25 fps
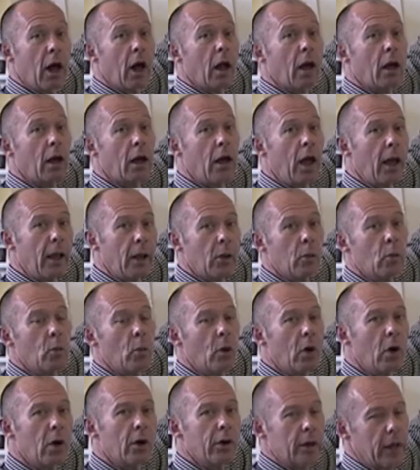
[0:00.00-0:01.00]
I like
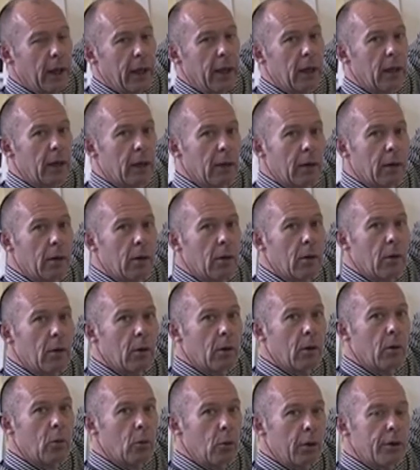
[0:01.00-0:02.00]
working
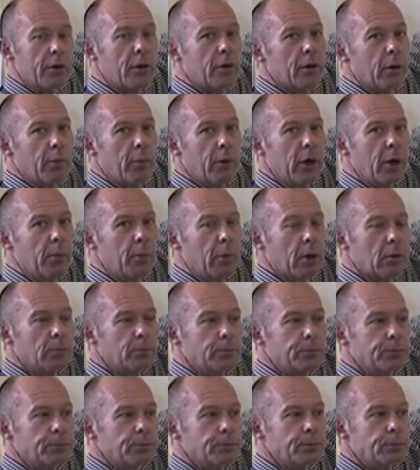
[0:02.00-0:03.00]
with other people.
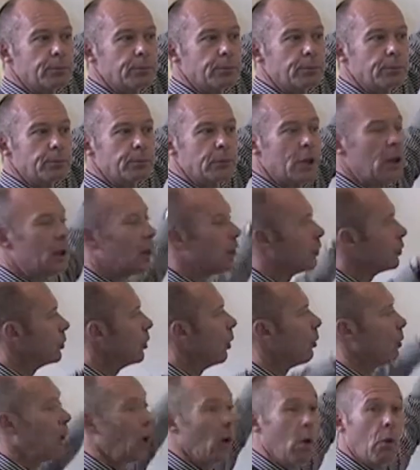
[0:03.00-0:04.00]

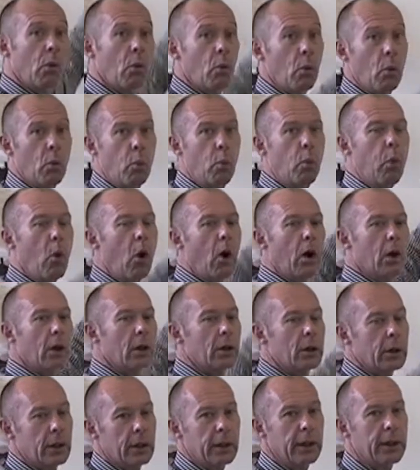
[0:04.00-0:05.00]
So,
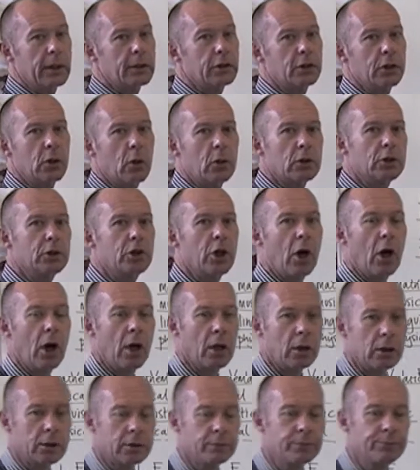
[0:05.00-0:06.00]
what is your
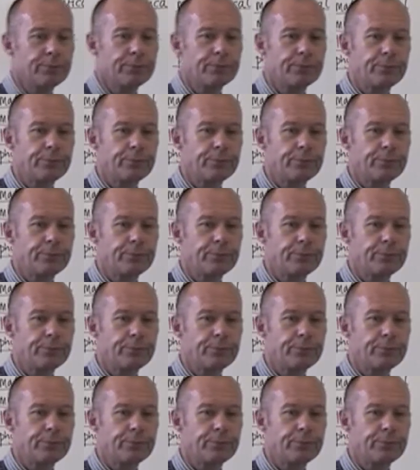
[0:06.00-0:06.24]
child?